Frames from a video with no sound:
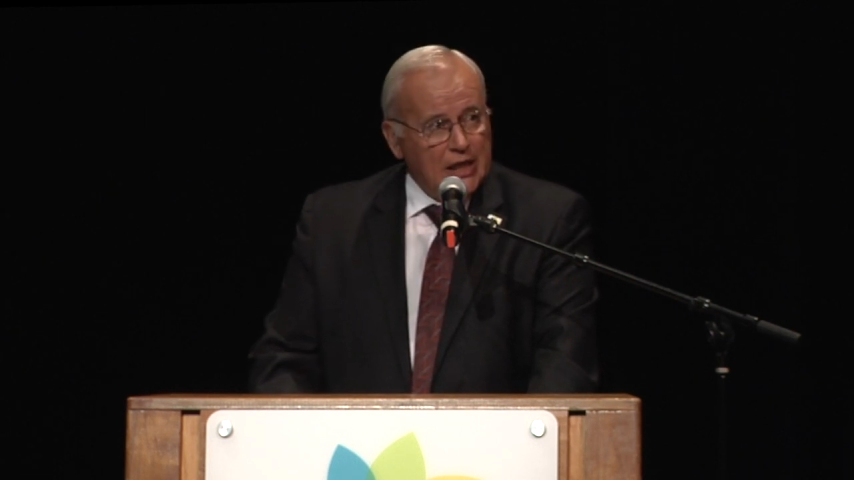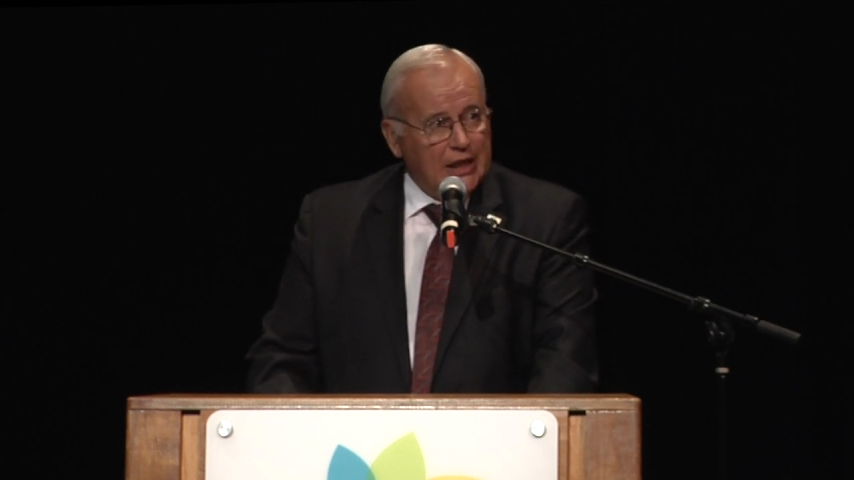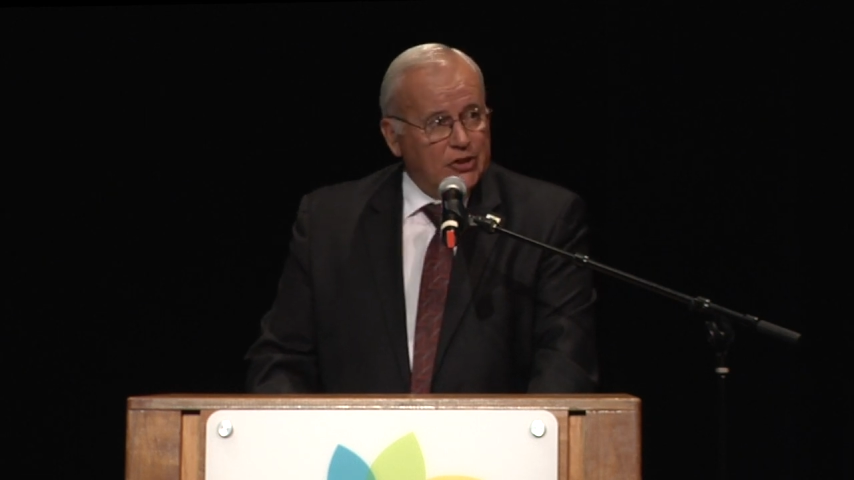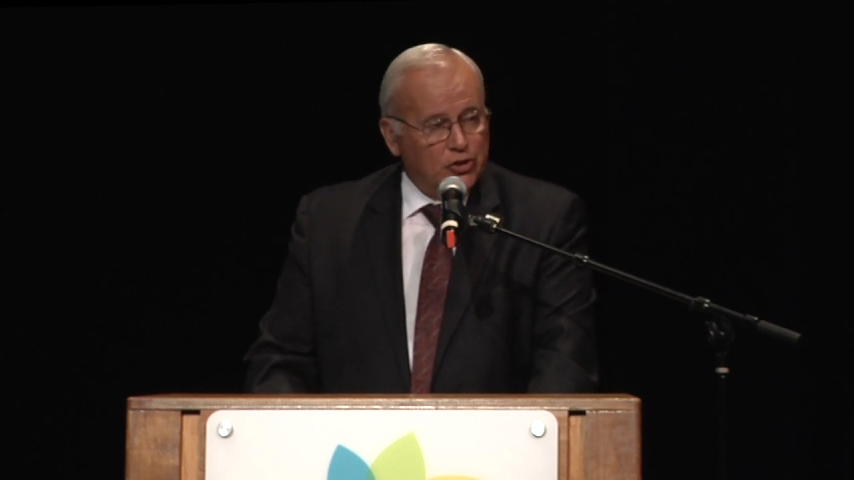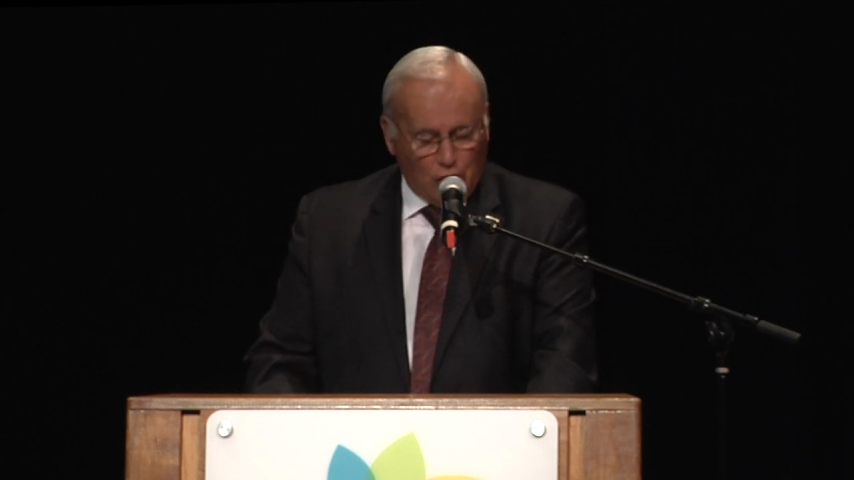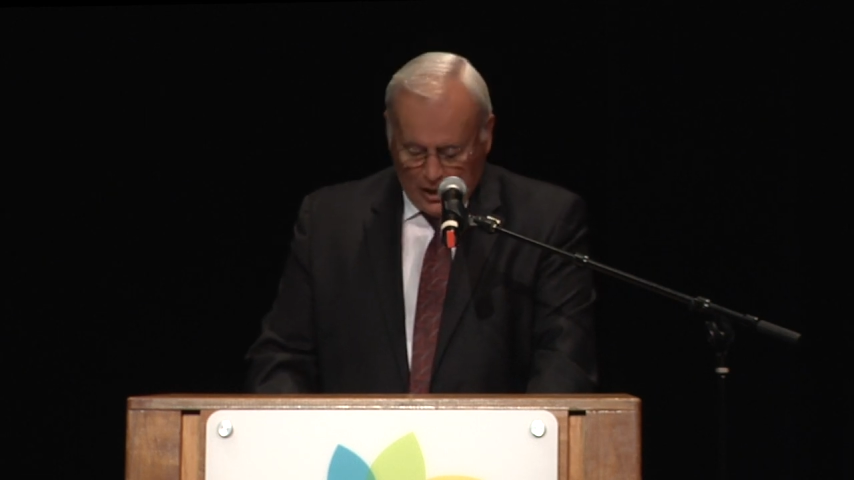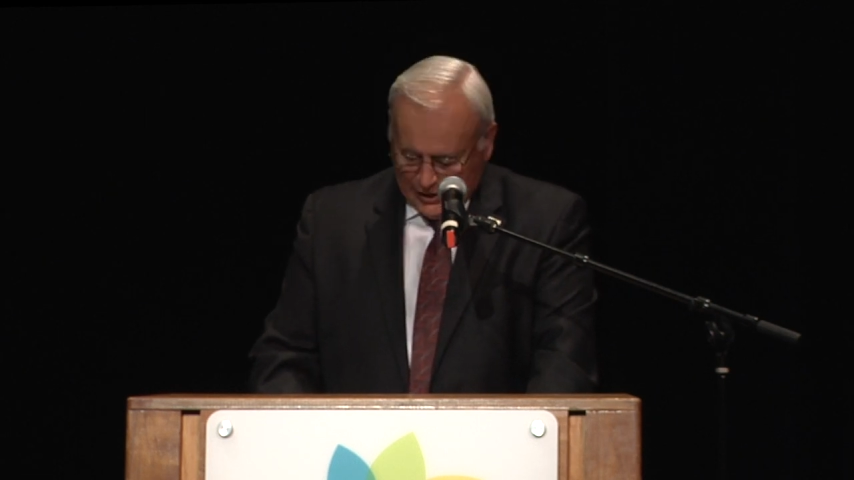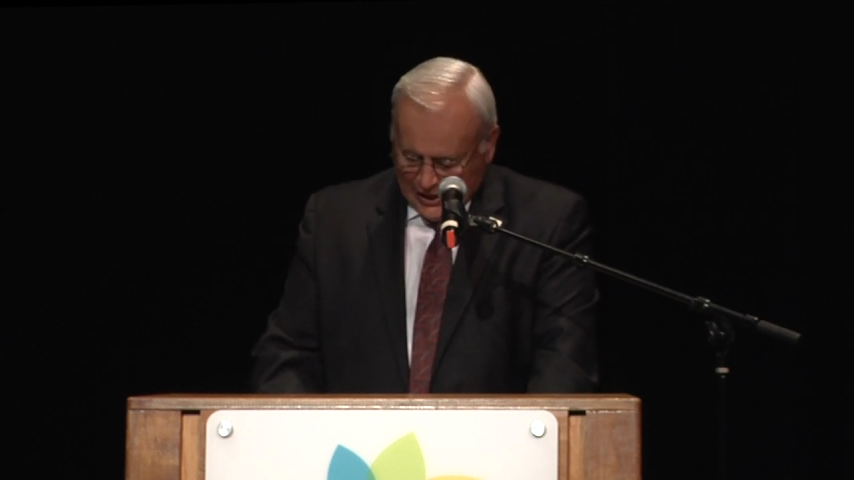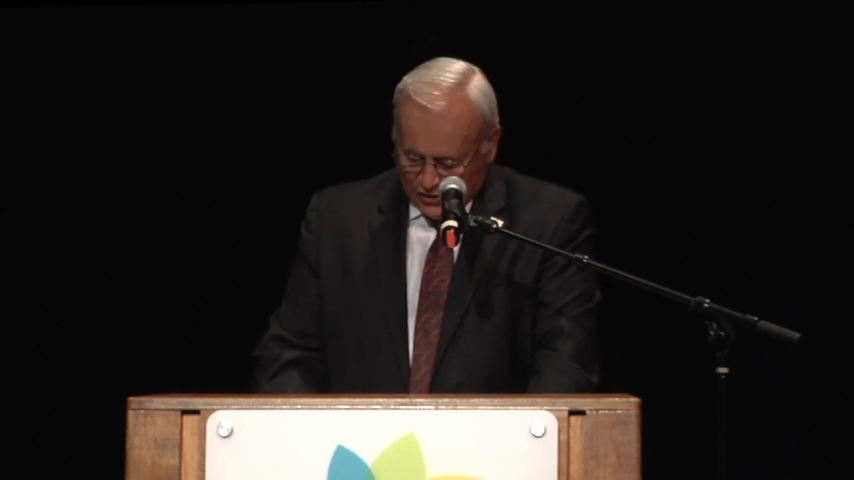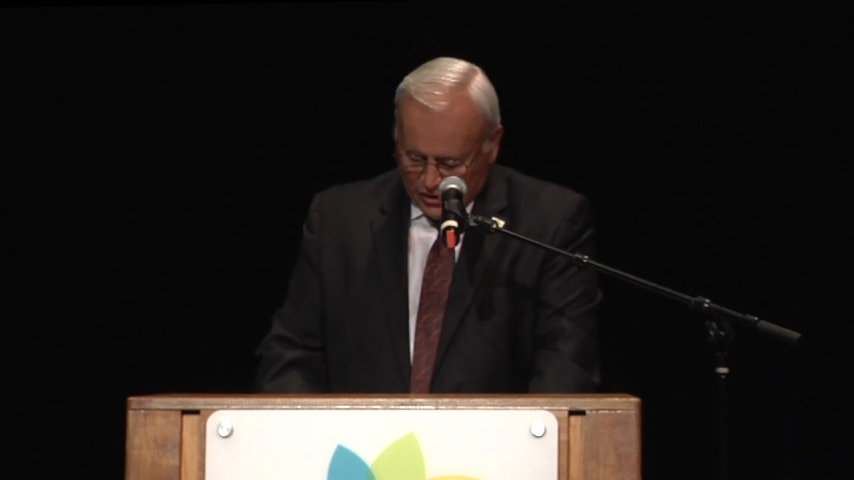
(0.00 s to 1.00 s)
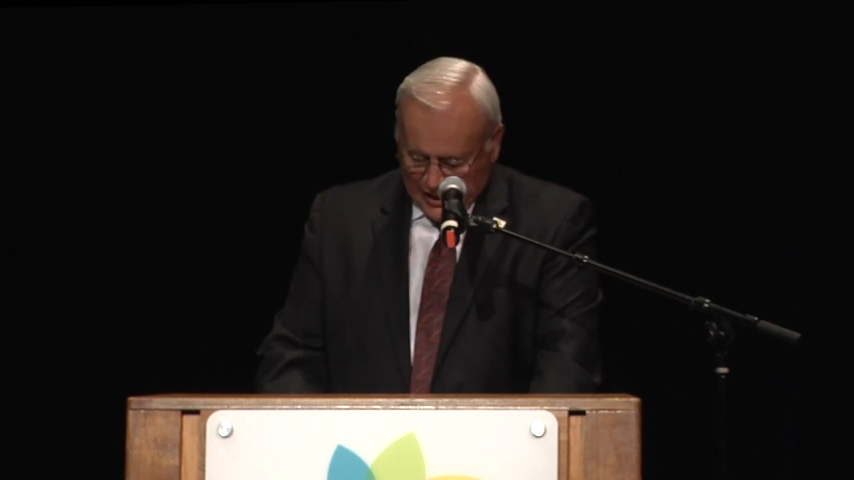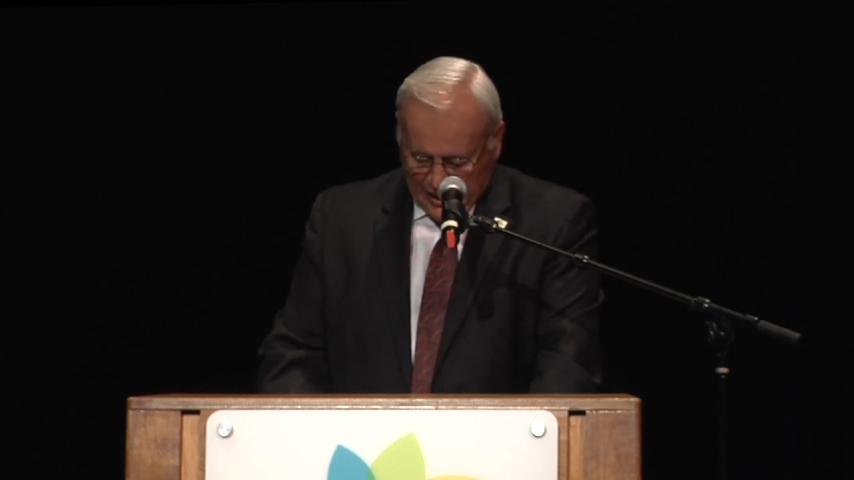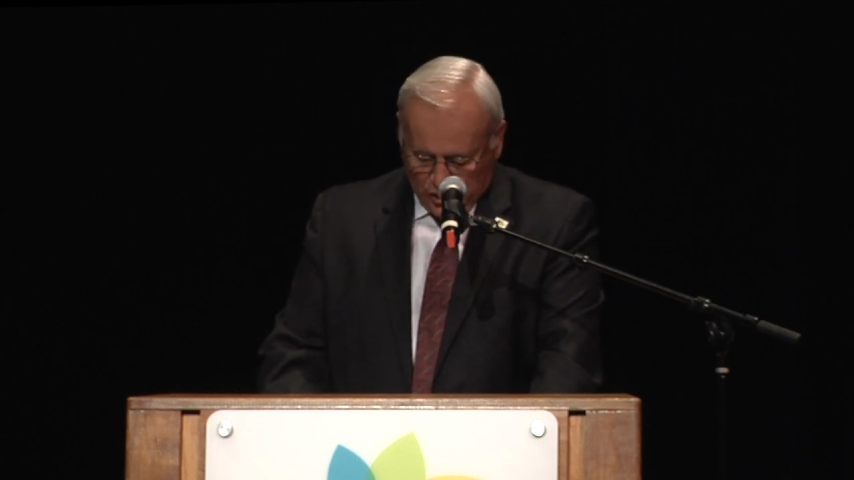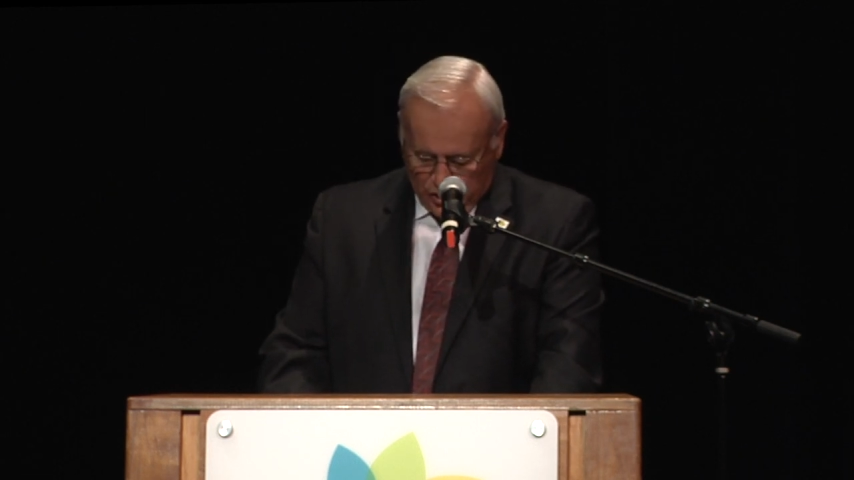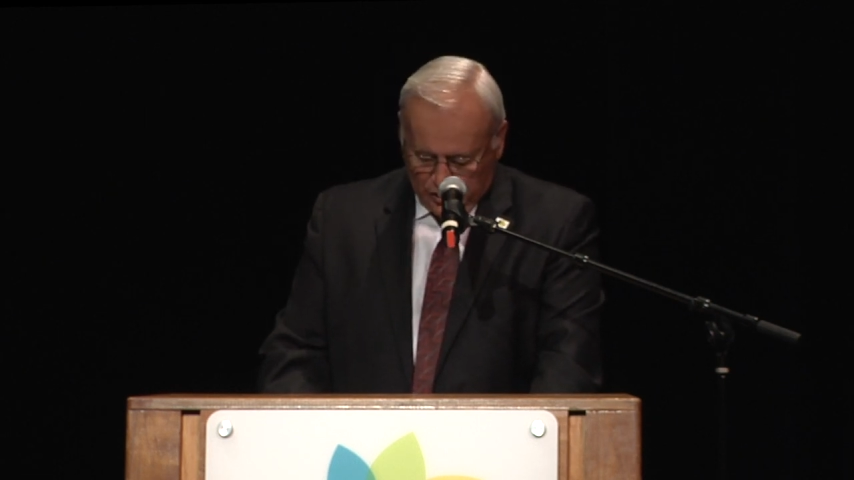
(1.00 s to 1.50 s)
He has taught as an
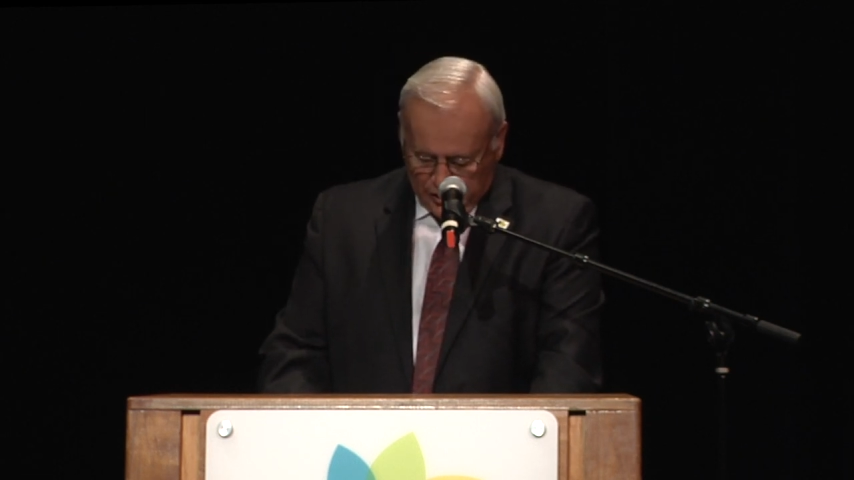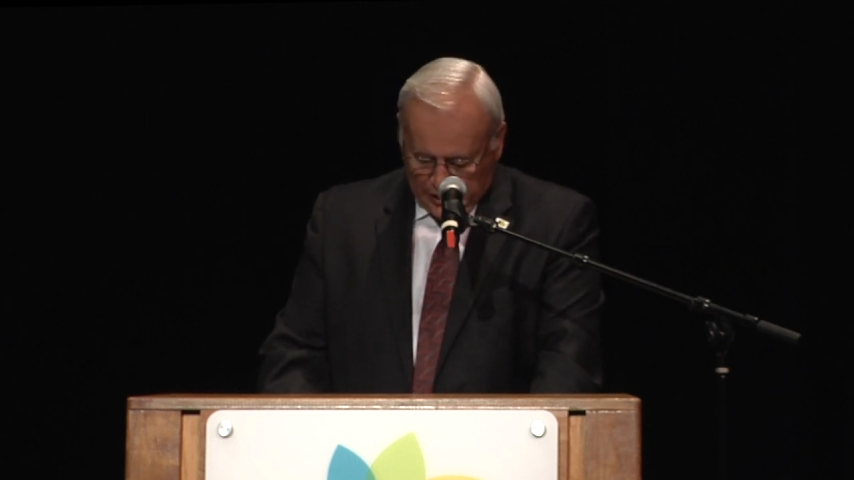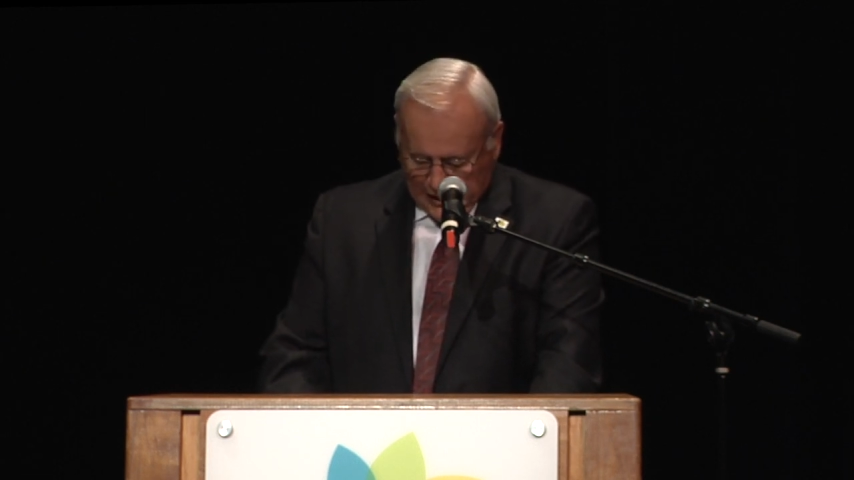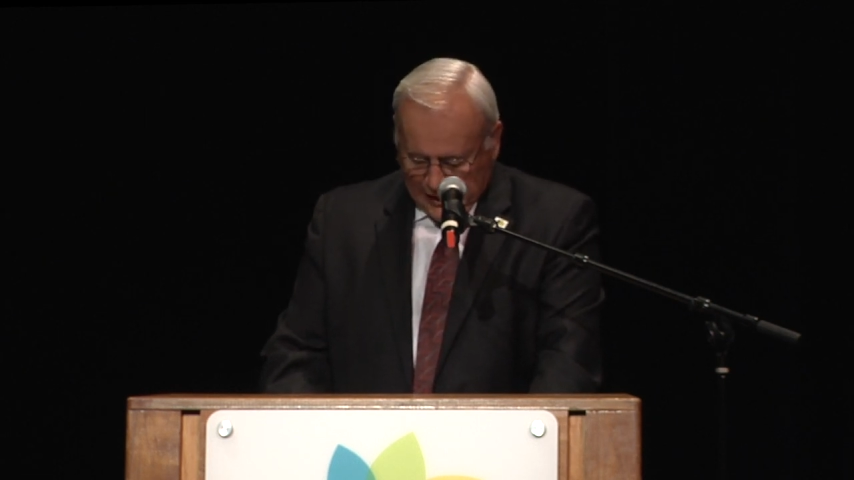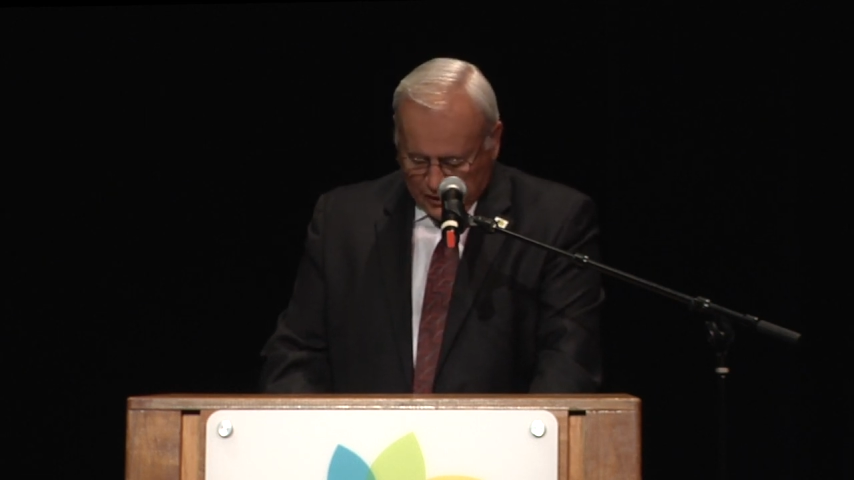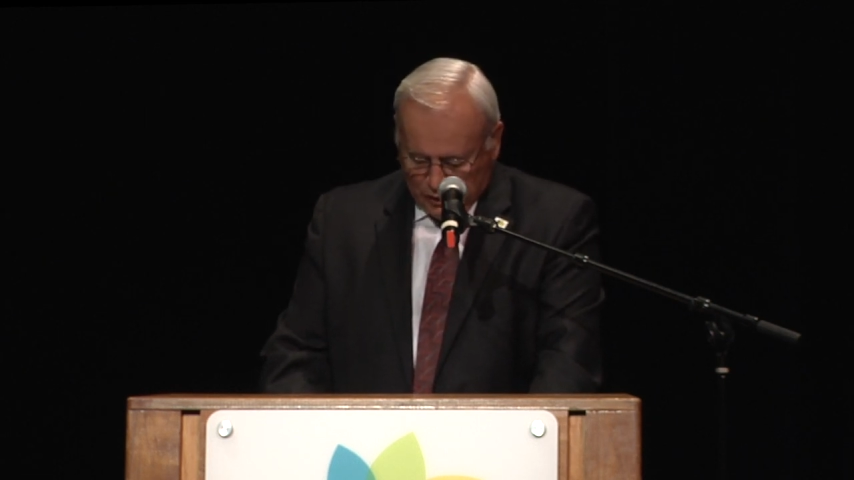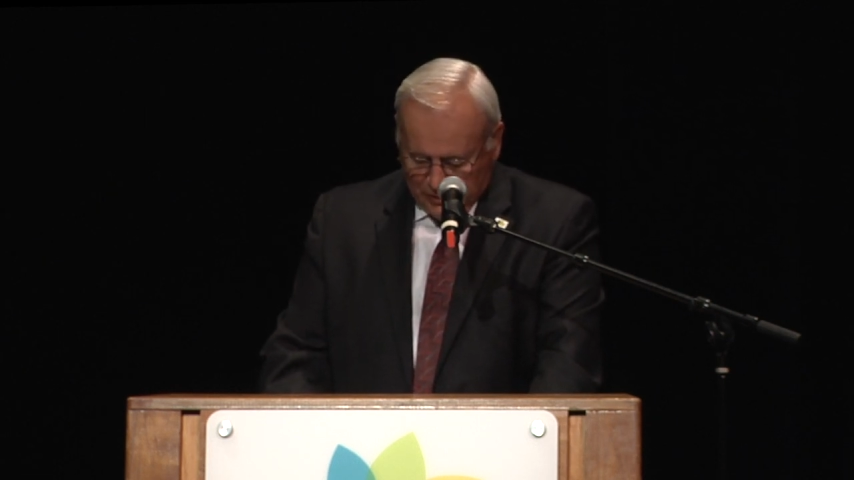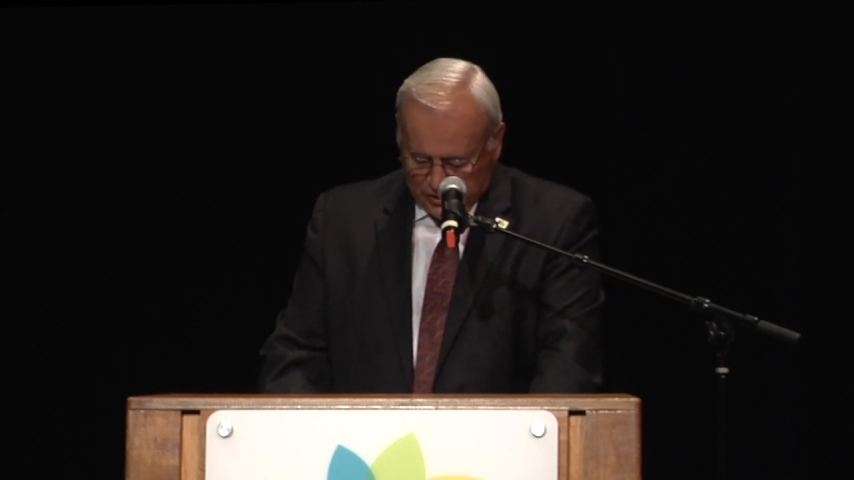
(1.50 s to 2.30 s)
adjunct in the college